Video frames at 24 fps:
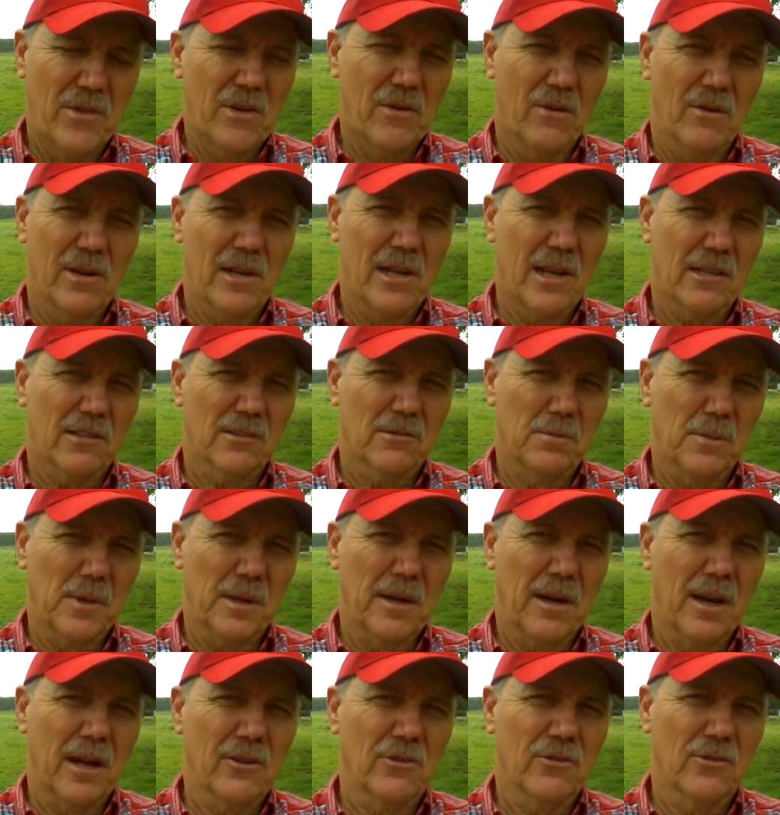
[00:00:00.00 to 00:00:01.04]
only
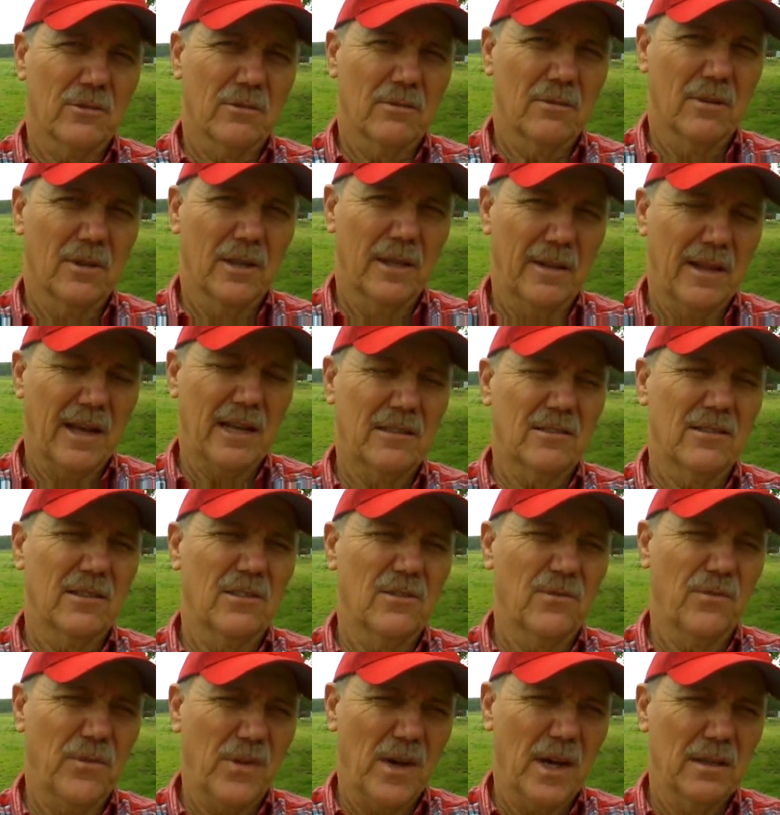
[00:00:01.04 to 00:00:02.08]
explanation, and that's
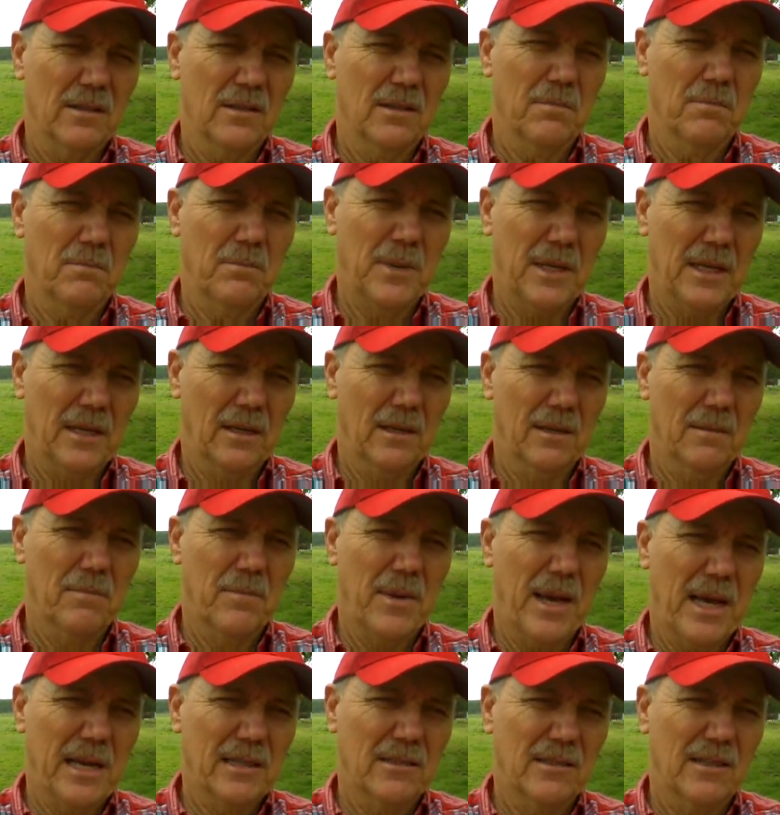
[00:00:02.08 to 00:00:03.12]
as fundamentally
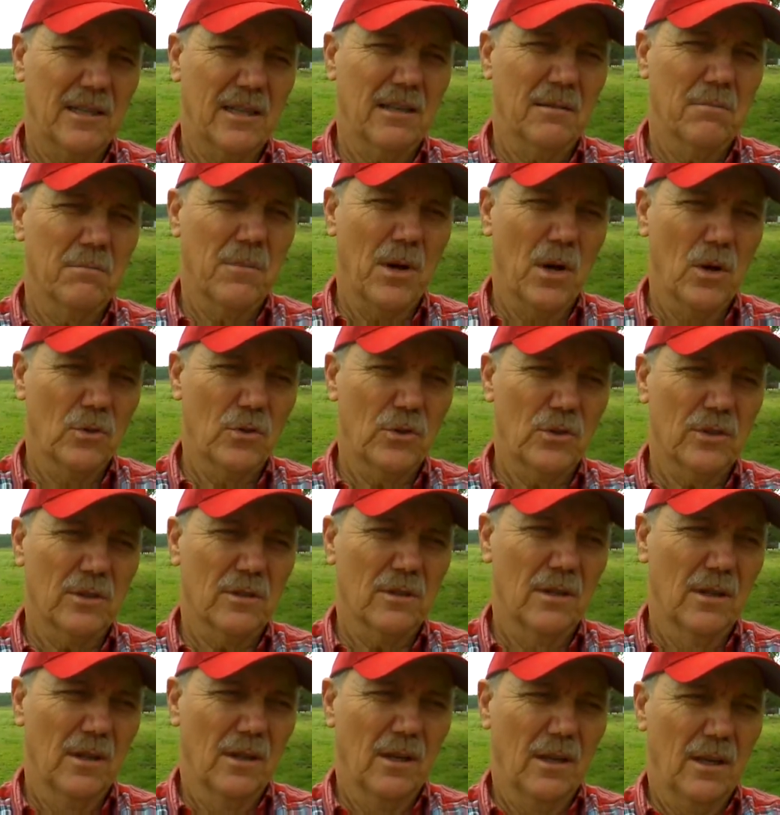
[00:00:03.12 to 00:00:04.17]
basic in
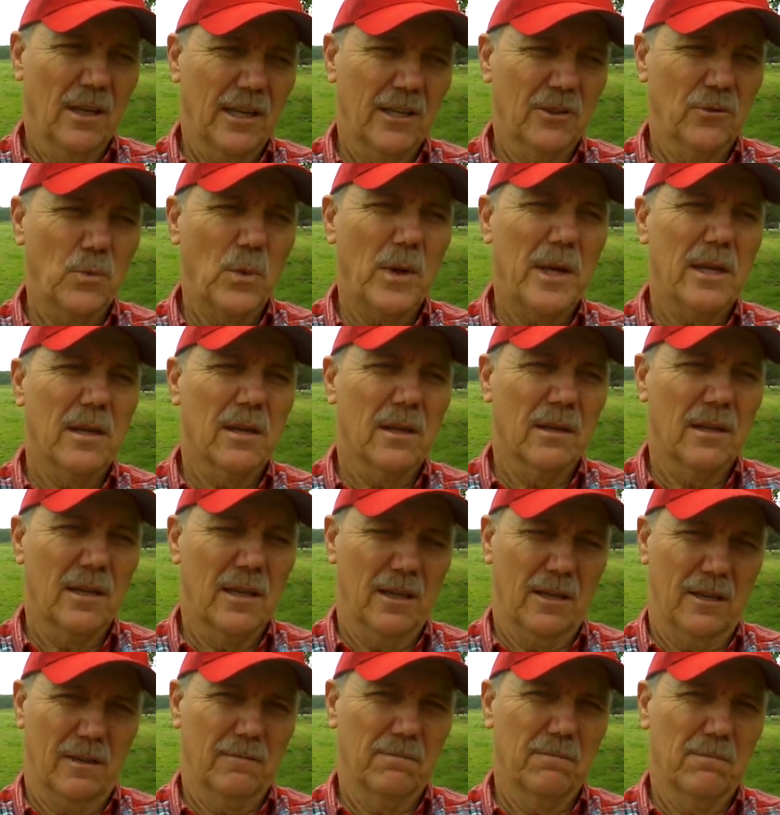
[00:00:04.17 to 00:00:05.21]
motion as we can
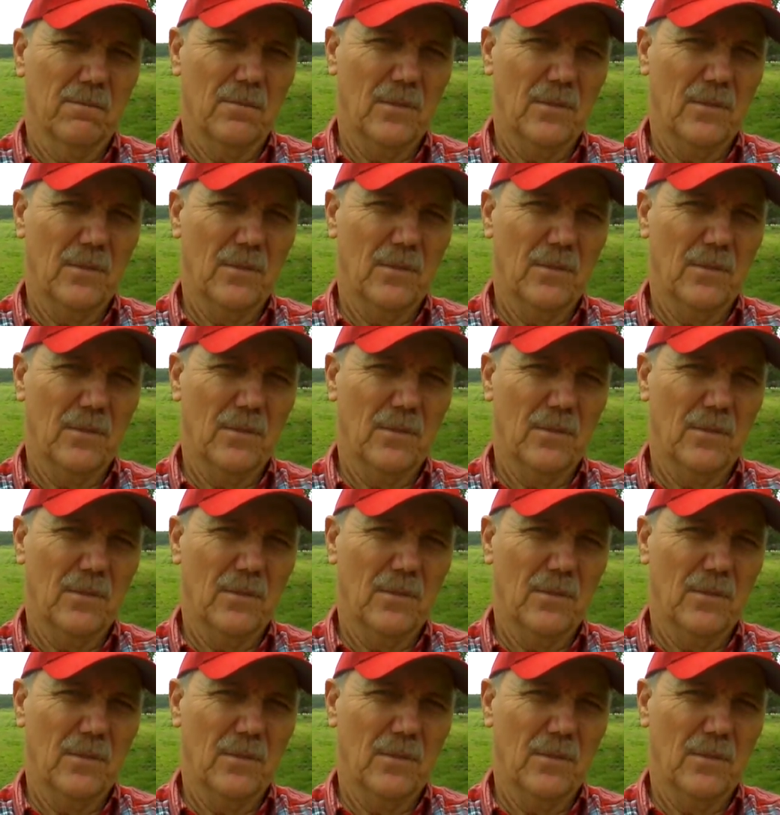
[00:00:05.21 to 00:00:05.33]
get.